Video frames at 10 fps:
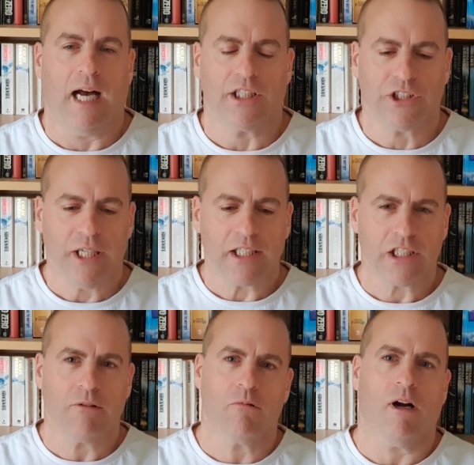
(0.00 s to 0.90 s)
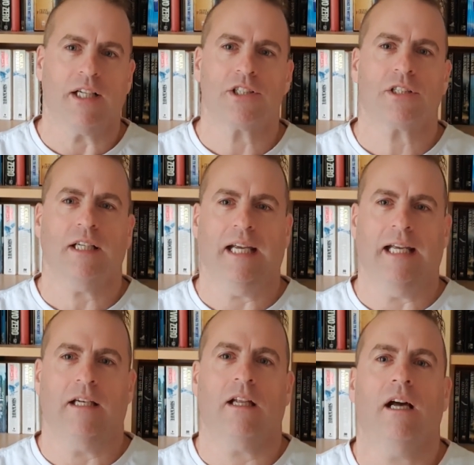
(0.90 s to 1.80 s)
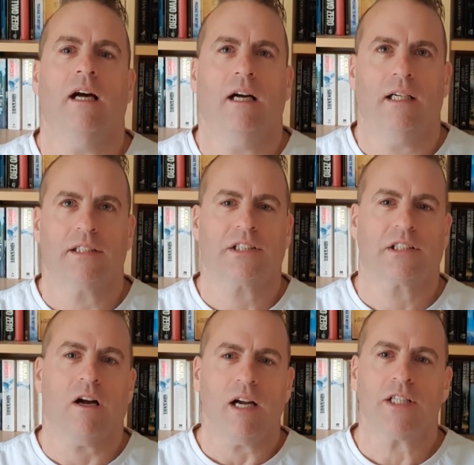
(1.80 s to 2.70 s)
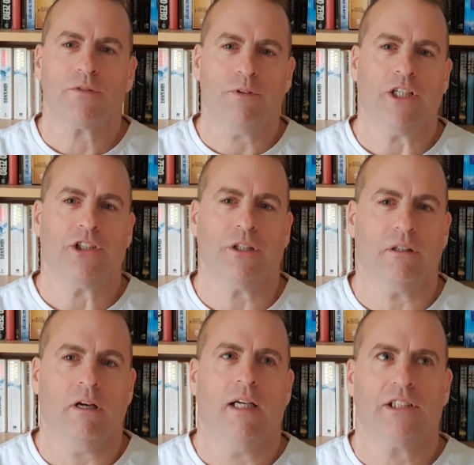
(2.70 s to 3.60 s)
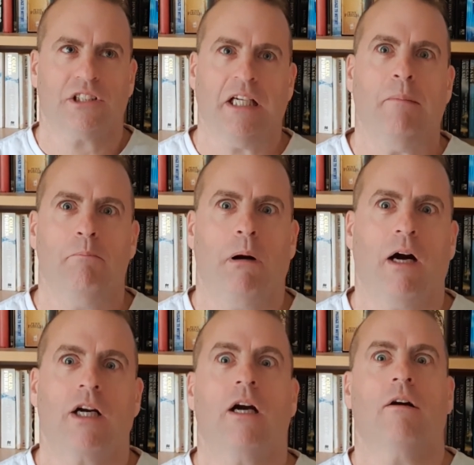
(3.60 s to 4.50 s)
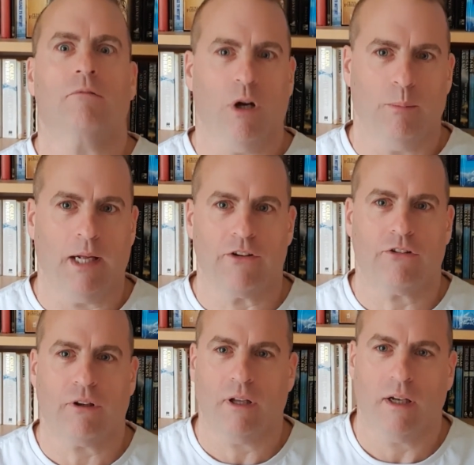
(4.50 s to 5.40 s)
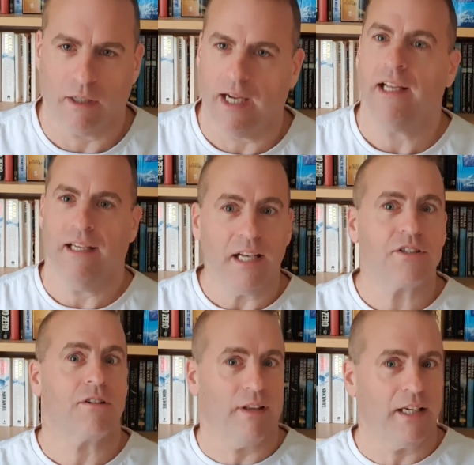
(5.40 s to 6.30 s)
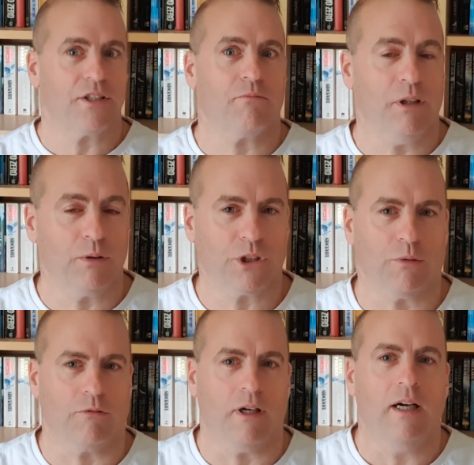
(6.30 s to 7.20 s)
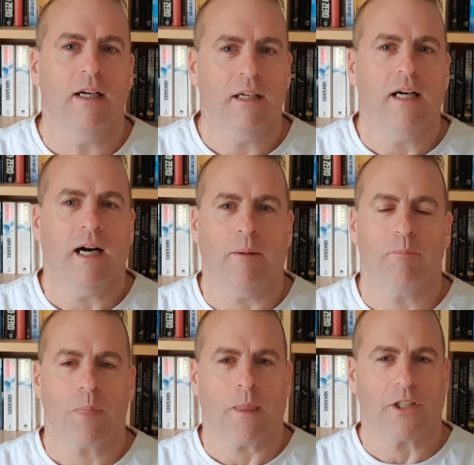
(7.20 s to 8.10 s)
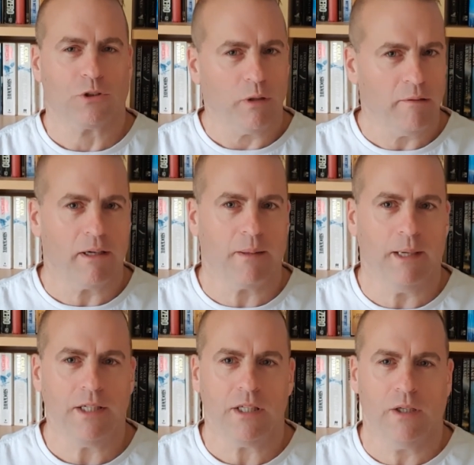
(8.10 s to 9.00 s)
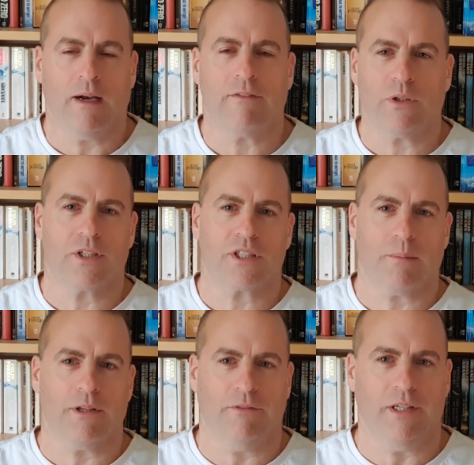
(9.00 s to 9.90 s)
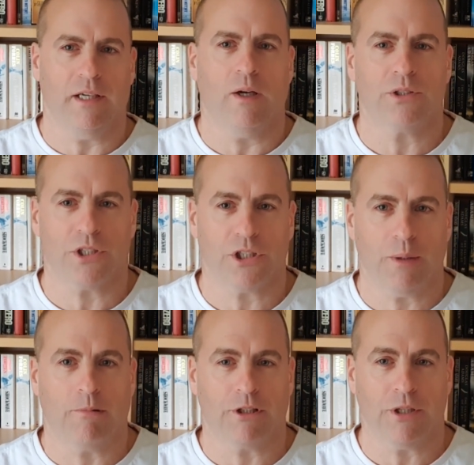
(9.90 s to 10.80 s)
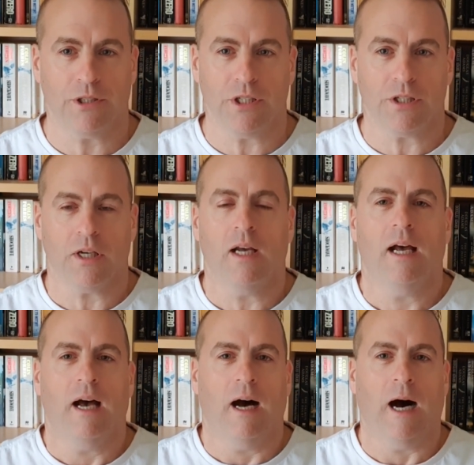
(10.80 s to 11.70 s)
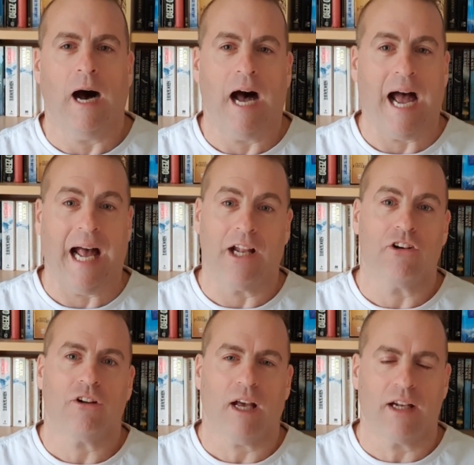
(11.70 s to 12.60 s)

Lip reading: She actually writes in science fiction, steampunk romance. Okay, yes, that is a real genre. I strongly recommend you have a look at some of the videos that she produces and